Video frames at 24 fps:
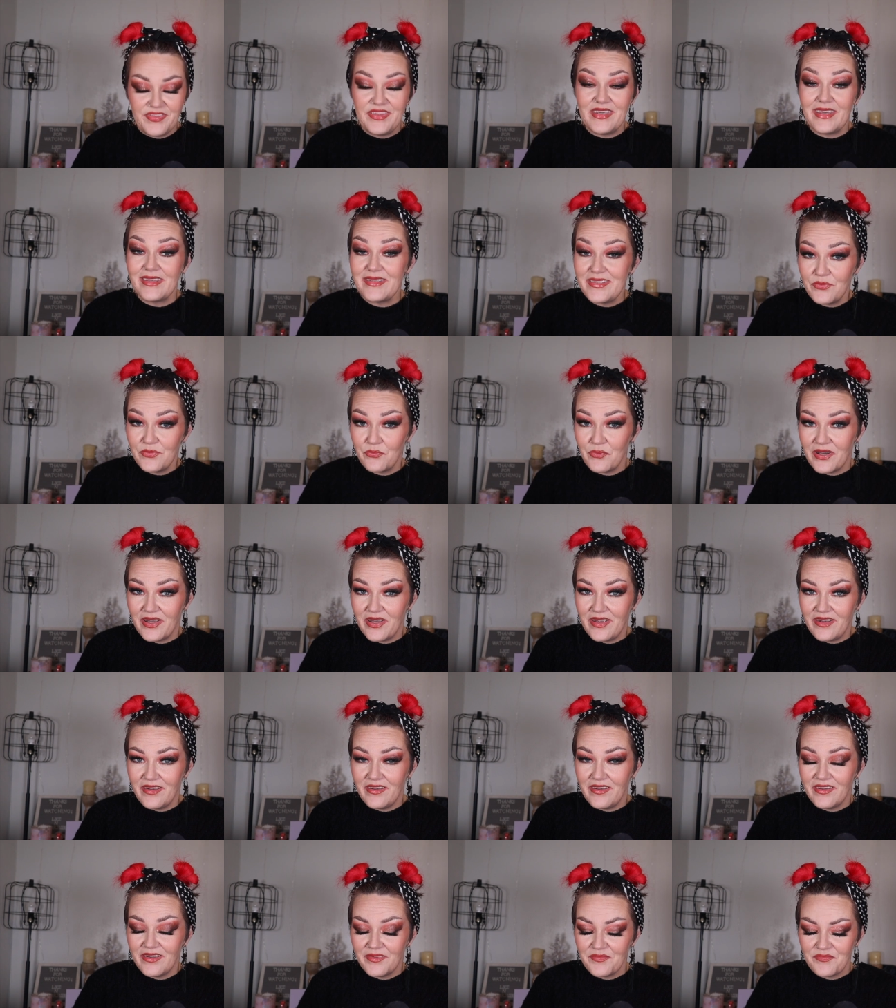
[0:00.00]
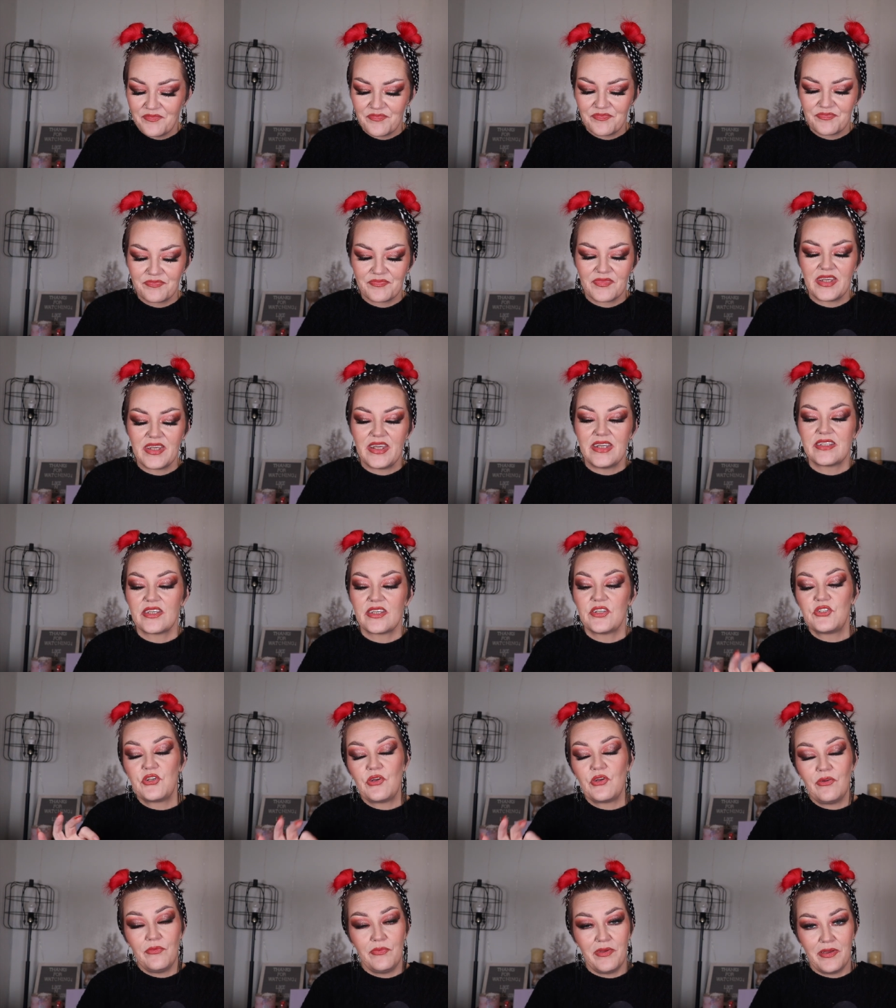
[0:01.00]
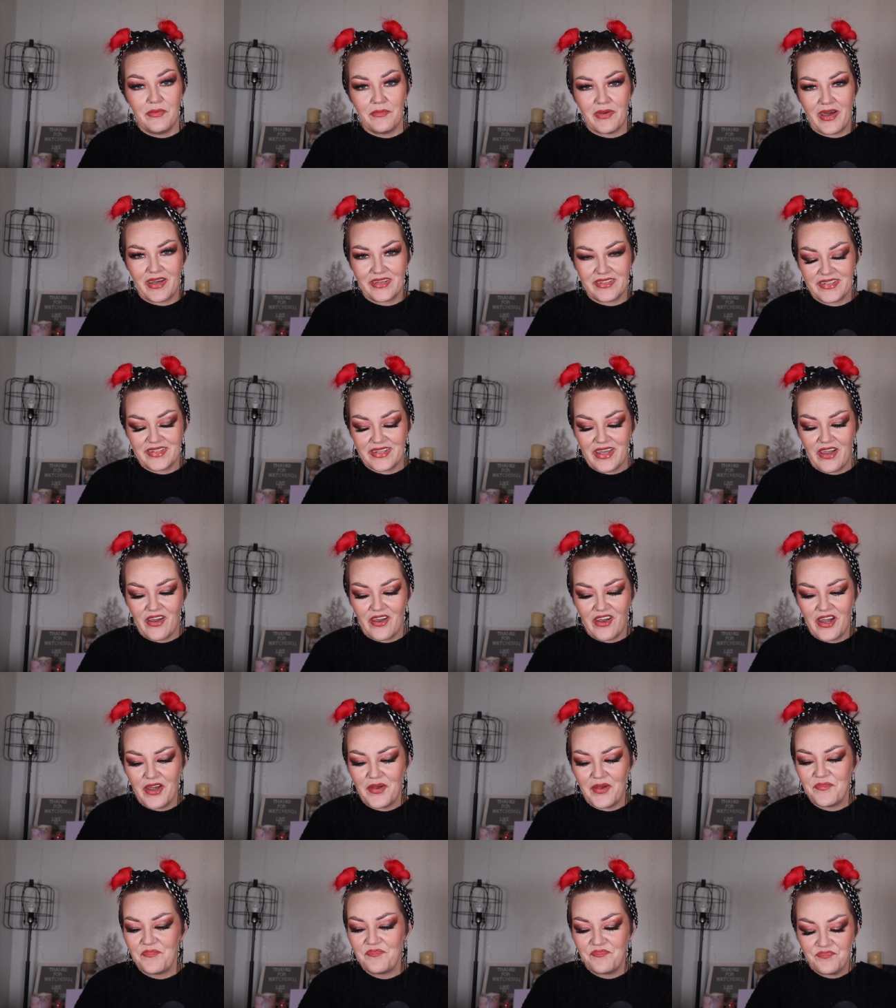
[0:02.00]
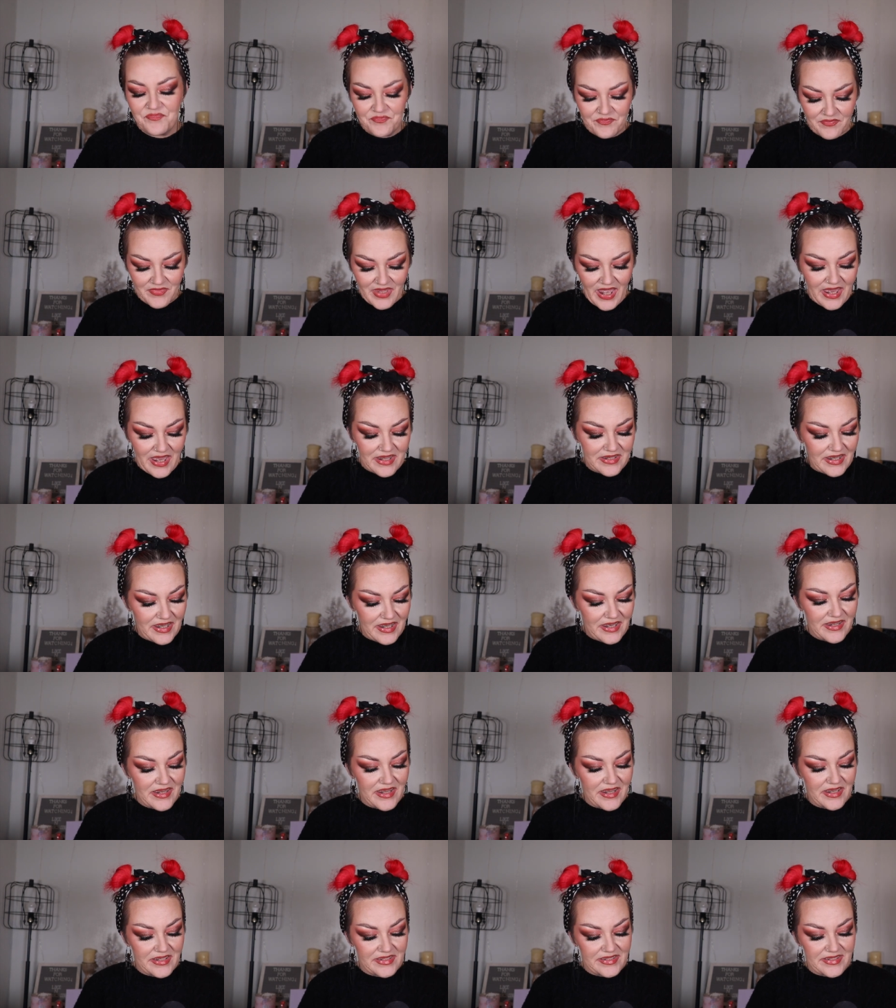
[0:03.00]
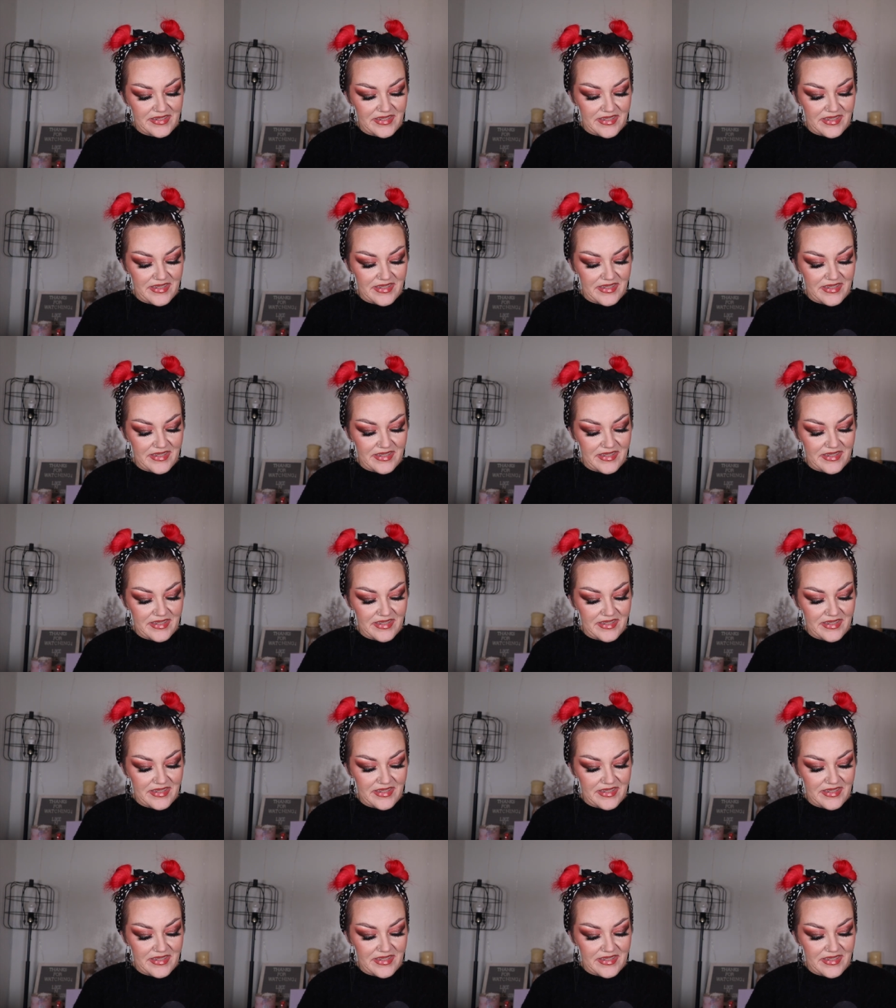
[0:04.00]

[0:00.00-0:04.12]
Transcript: This one is a tubing mascara, And it is